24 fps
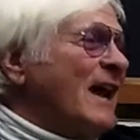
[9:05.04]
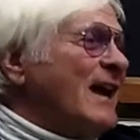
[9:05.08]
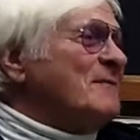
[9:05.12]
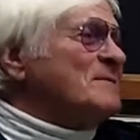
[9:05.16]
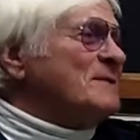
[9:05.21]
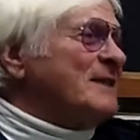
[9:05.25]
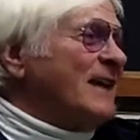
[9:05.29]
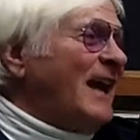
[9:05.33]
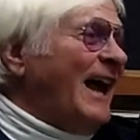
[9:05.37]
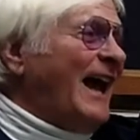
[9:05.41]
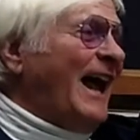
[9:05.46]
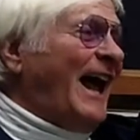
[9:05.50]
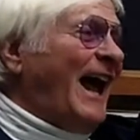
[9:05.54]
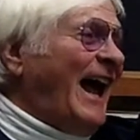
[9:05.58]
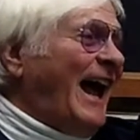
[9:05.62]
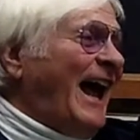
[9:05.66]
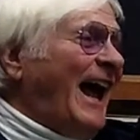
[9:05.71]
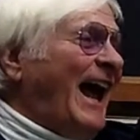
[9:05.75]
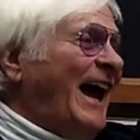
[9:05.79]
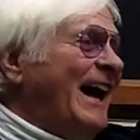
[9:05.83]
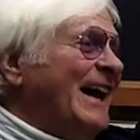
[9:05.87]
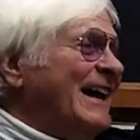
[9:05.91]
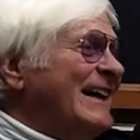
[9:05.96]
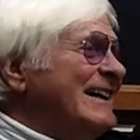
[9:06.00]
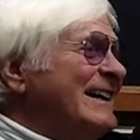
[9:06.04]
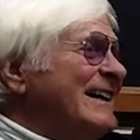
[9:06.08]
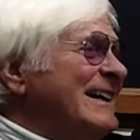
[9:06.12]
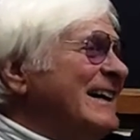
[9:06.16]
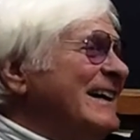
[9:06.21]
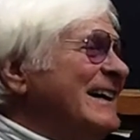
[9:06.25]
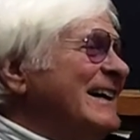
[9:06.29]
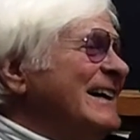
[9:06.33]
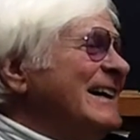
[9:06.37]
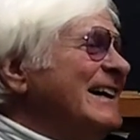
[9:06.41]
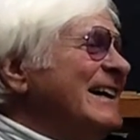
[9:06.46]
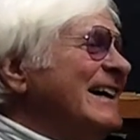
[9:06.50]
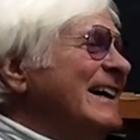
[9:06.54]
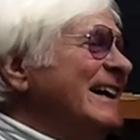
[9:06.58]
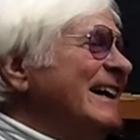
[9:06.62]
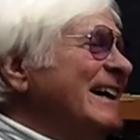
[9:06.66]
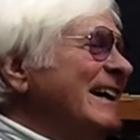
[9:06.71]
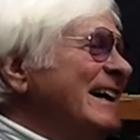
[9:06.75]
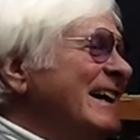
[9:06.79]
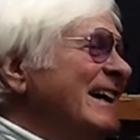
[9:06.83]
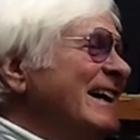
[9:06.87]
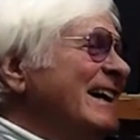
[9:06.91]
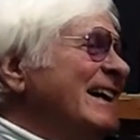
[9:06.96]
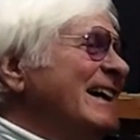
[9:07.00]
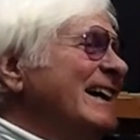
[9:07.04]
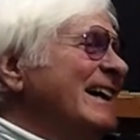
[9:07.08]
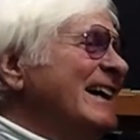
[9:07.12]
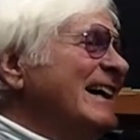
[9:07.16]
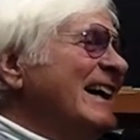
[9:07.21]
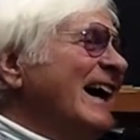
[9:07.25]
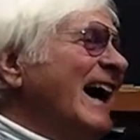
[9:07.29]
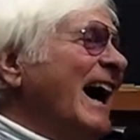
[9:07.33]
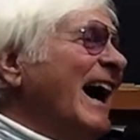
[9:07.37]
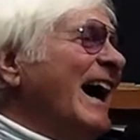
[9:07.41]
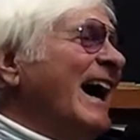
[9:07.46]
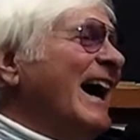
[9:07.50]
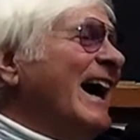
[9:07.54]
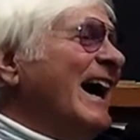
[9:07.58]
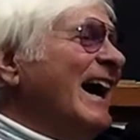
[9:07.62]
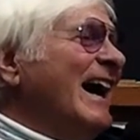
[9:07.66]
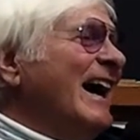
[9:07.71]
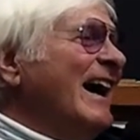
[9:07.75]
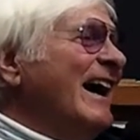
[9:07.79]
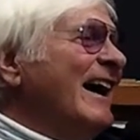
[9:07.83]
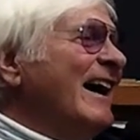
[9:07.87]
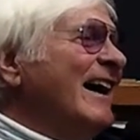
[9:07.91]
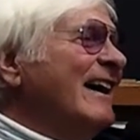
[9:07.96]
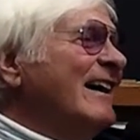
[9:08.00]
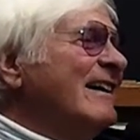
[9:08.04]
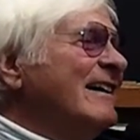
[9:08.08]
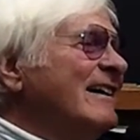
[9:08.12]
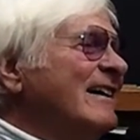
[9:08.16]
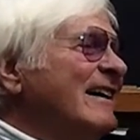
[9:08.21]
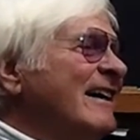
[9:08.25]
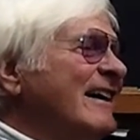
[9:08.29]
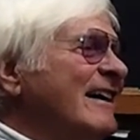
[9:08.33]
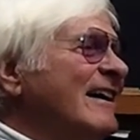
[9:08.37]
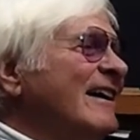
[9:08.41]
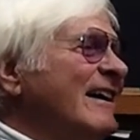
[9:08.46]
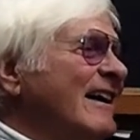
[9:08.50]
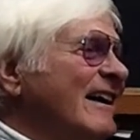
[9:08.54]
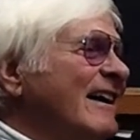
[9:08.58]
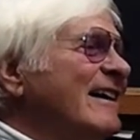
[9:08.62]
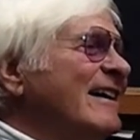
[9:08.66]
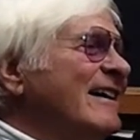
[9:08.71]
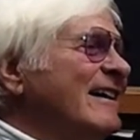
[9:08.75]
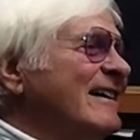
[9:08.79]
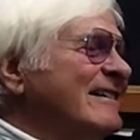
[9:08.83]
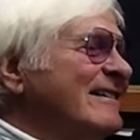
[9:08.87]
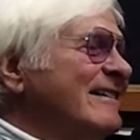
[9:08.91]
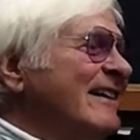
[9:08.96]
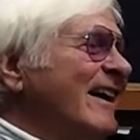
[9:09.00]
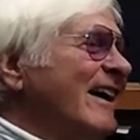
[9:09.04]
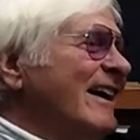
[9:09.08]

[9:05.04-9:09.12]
I do. Listen, I did. I'm just telling you. I love that. I got it.